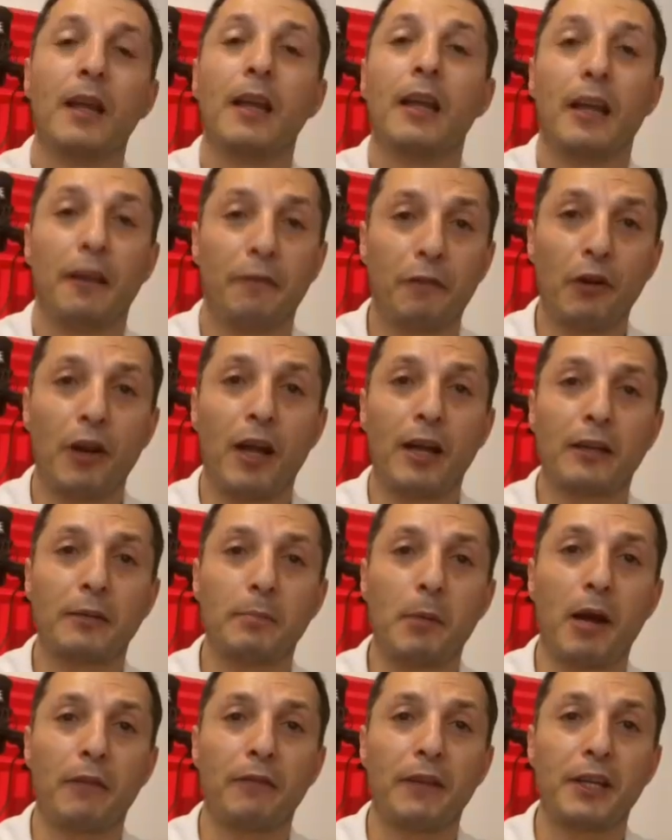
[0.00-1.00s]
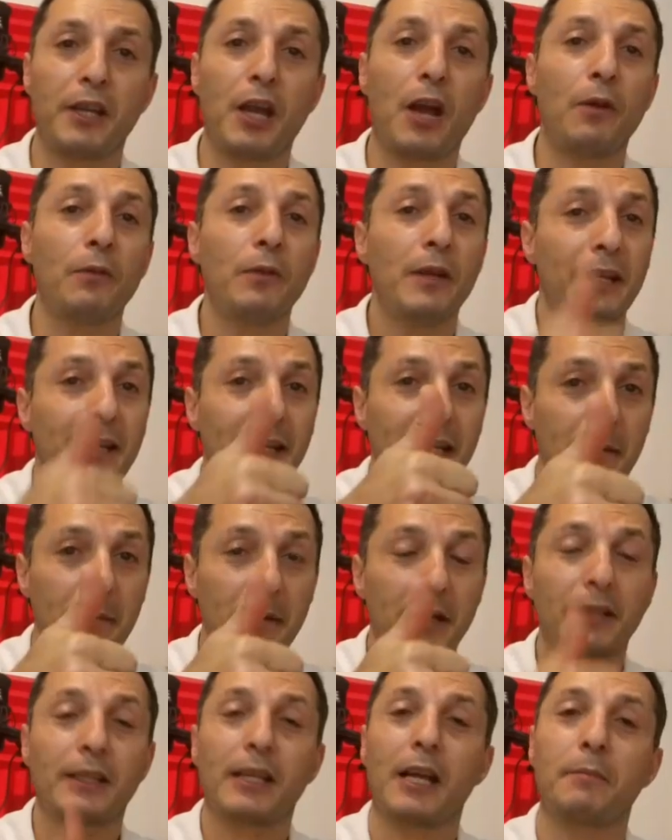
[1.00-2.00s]
If you like my video, give
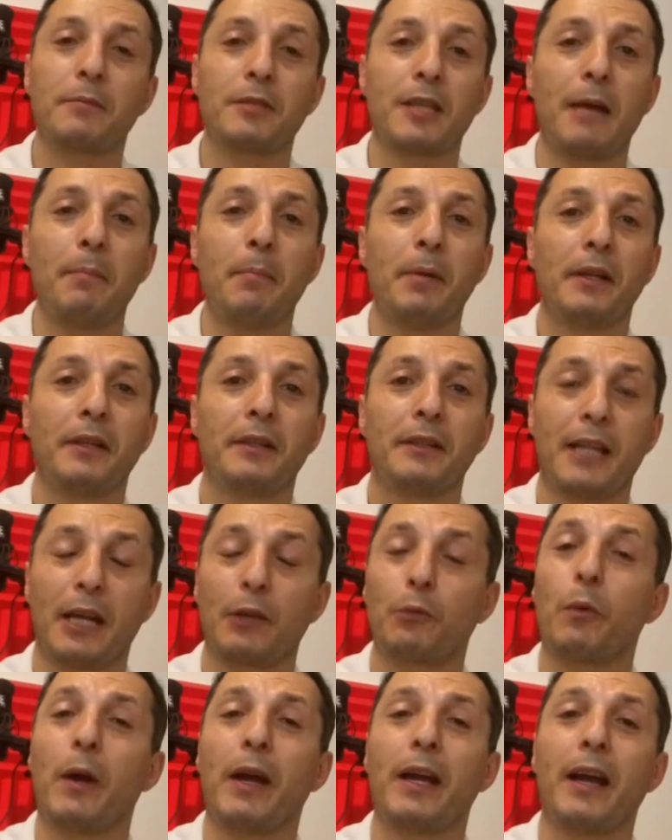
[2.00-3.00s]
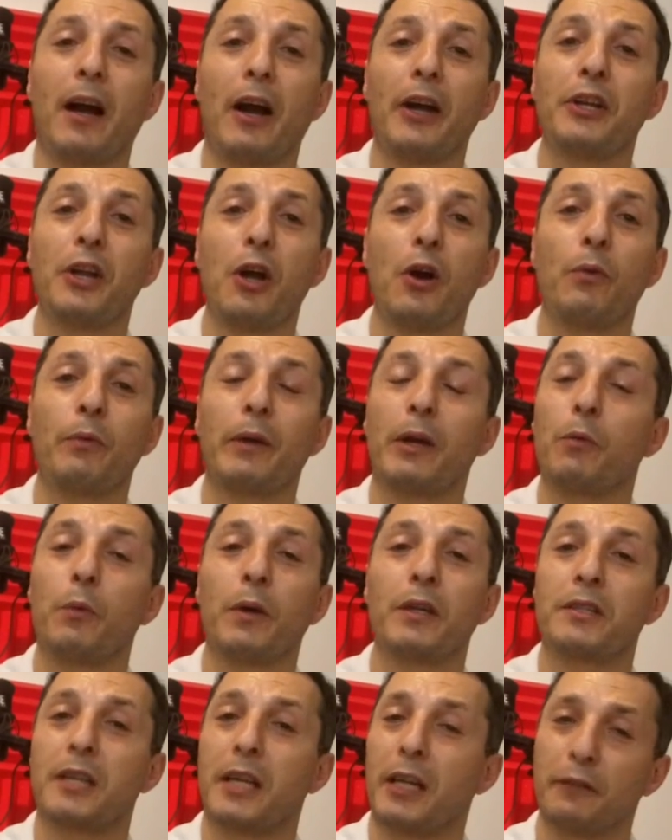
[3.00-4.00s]
me the thumbs up, that way I know it
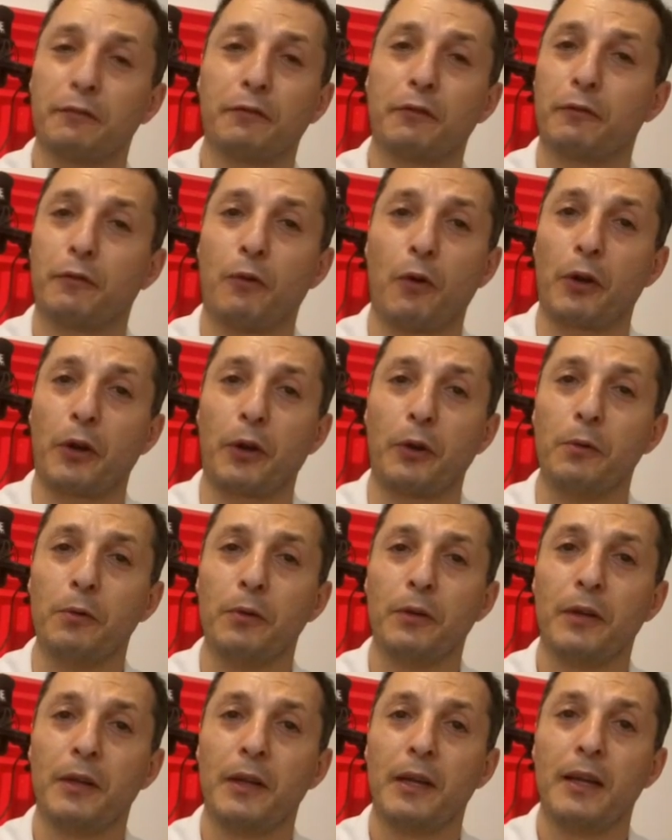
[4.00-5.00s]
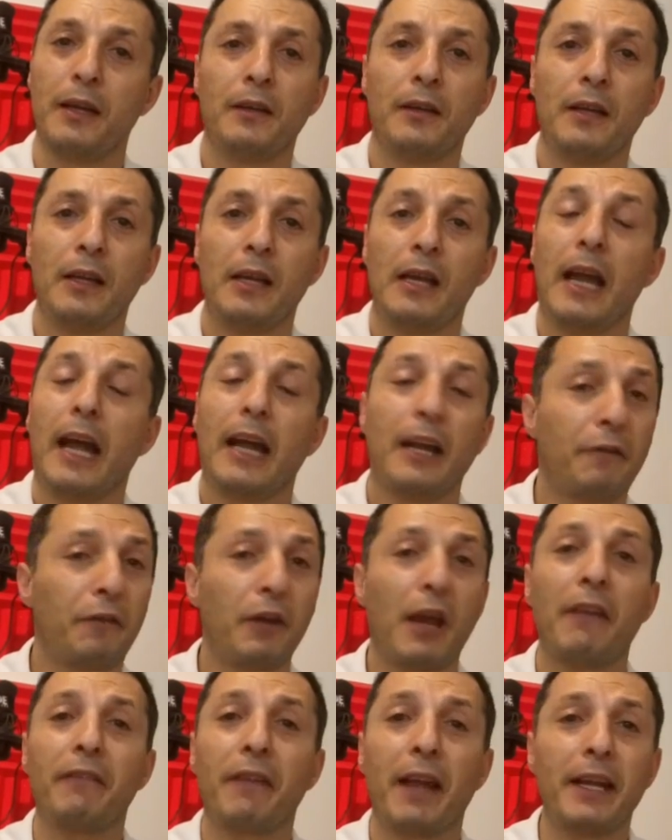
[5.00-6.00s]
was helpful for you. And if
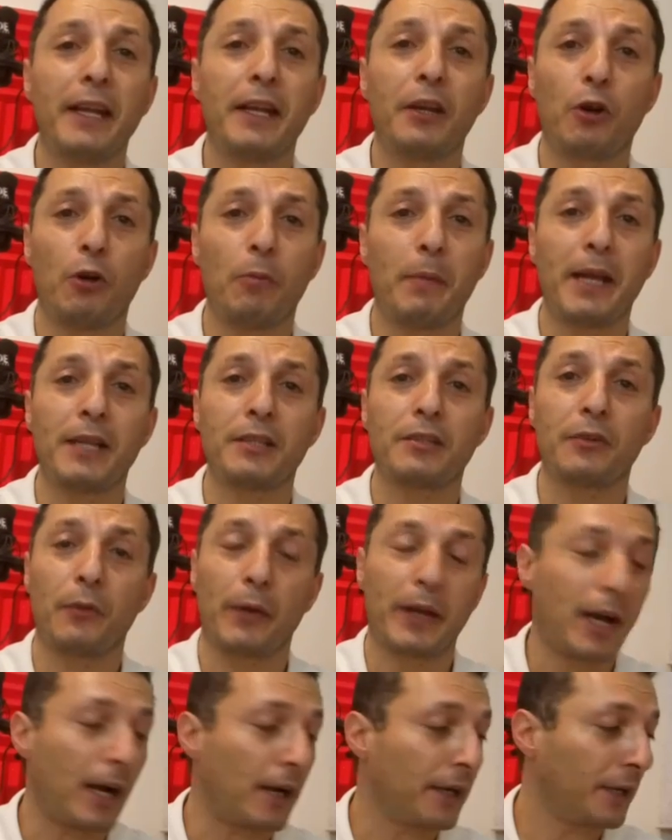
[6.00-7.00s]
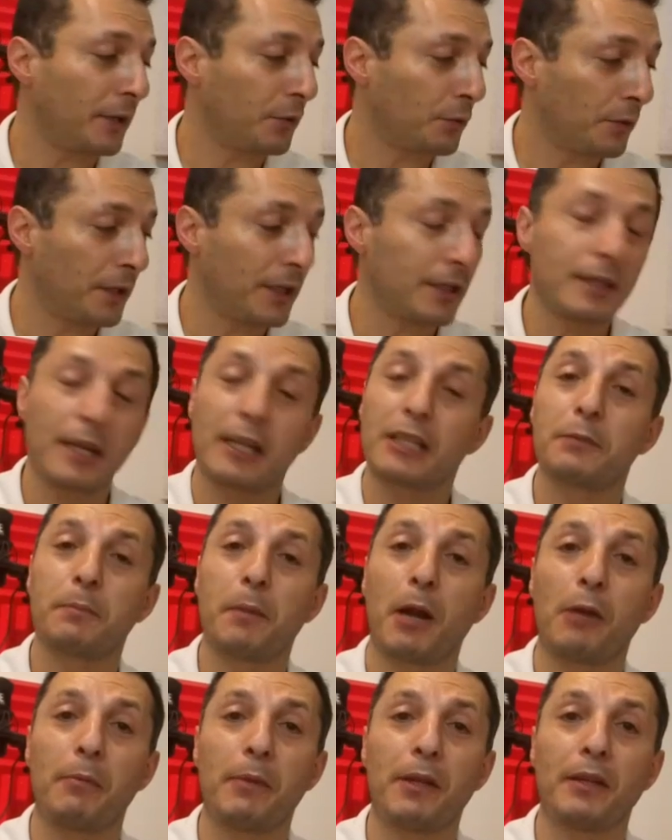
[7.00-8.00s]
you have any comments regarding to this
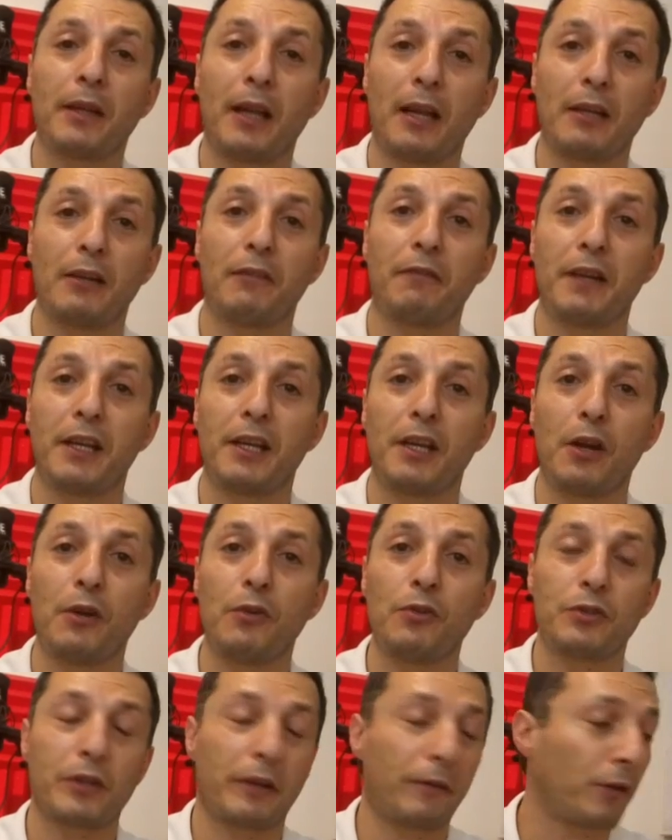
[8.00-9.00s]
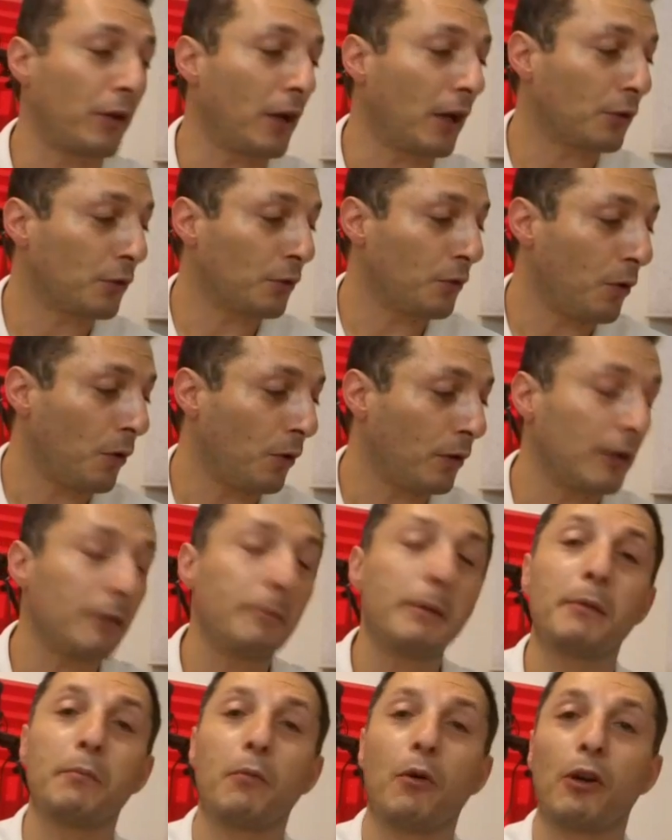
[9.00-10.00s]
experiment and the videos, if you'd like to know a little
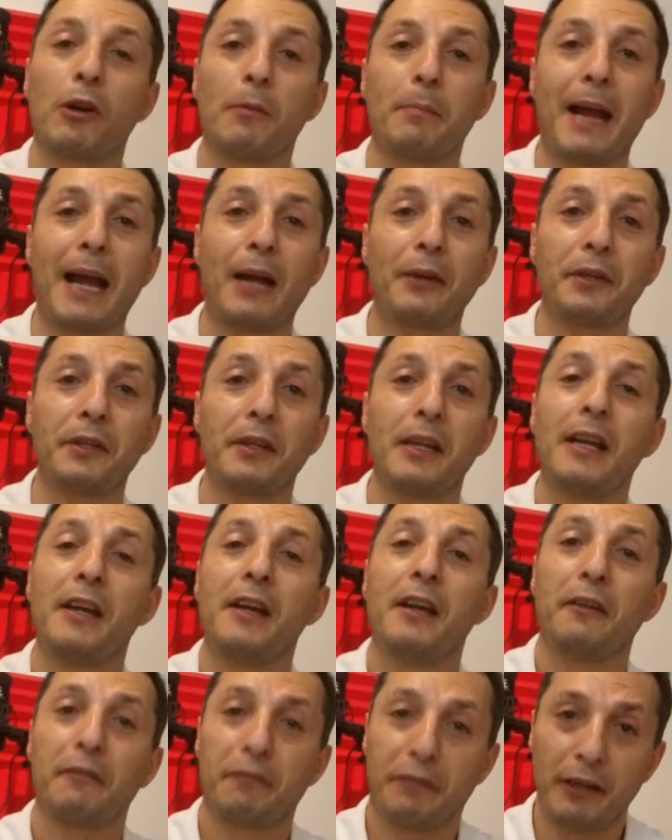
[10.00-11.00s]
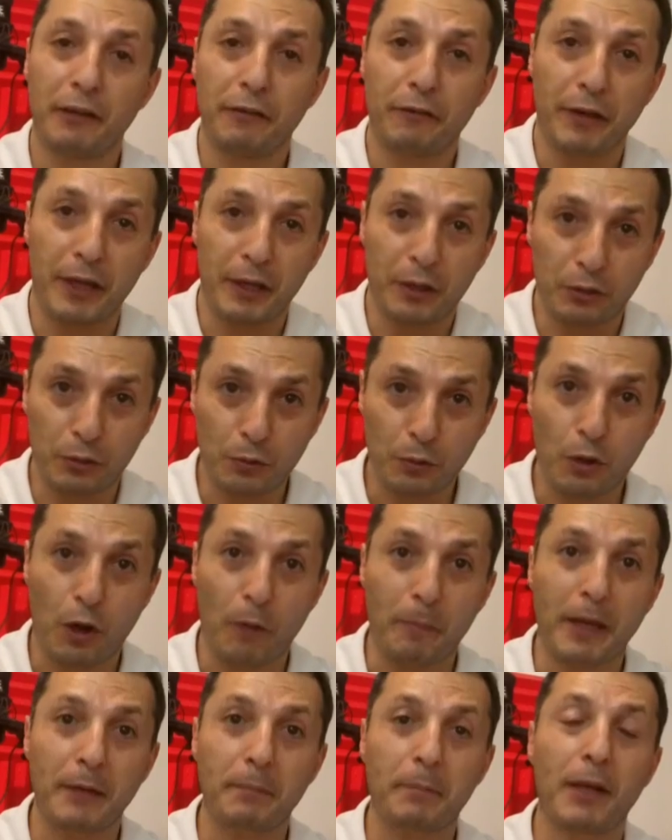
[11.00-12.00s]
bit more about it, feel free to
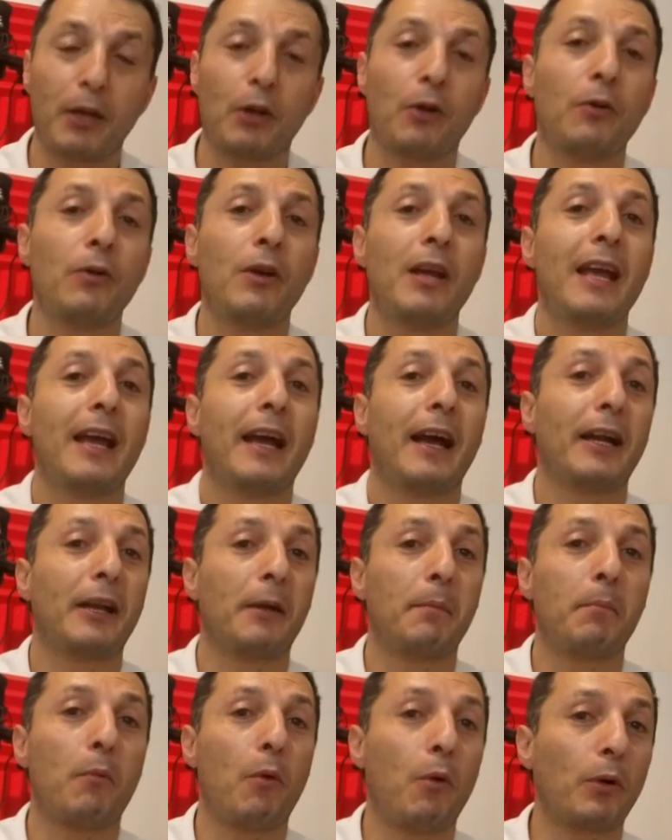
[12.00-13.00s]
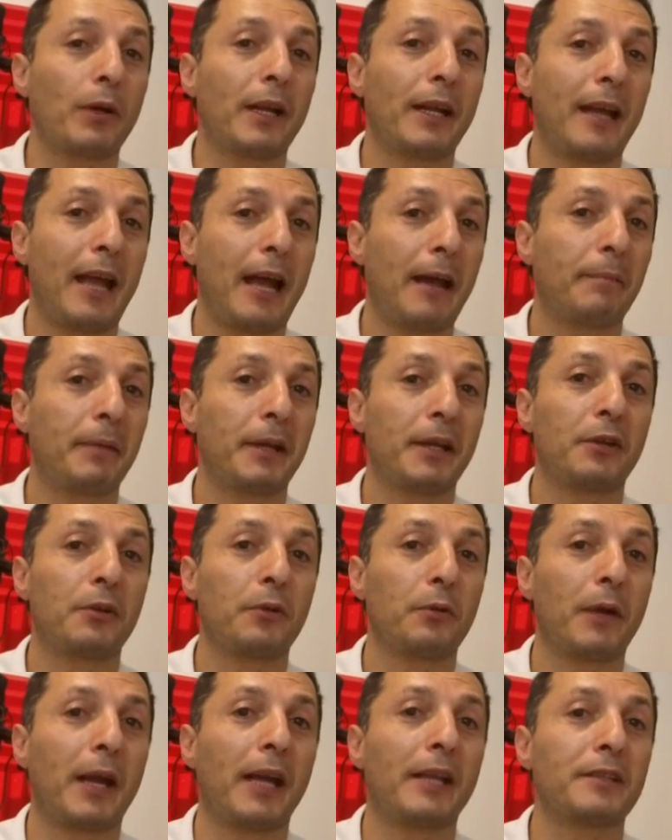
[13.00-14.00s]
comment below and I'm more than happy
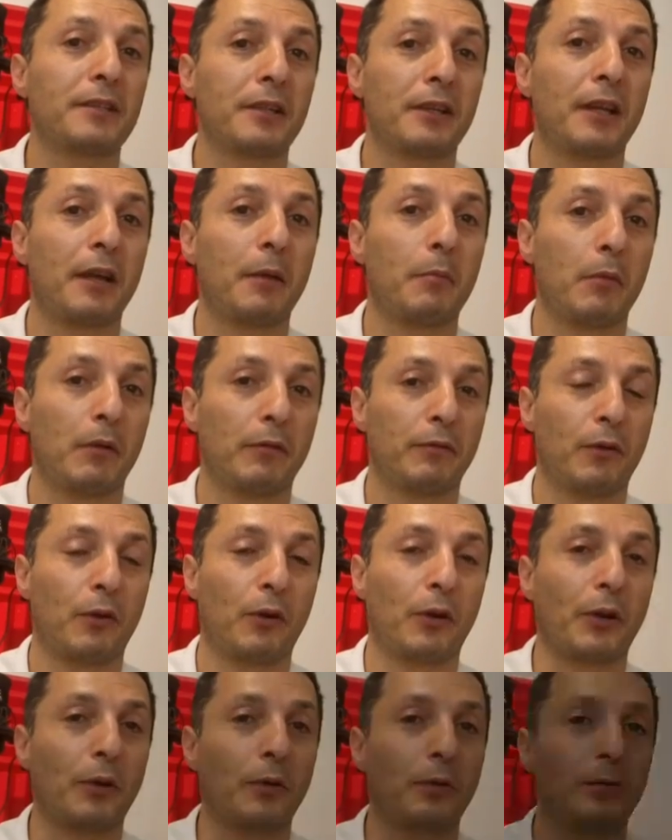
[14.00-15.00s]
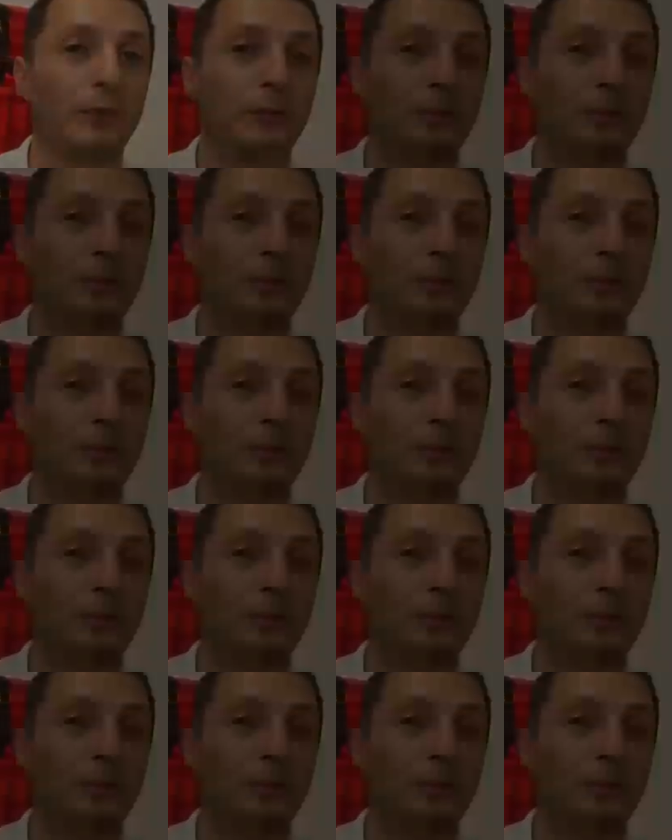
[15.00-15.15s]
to answer them for you.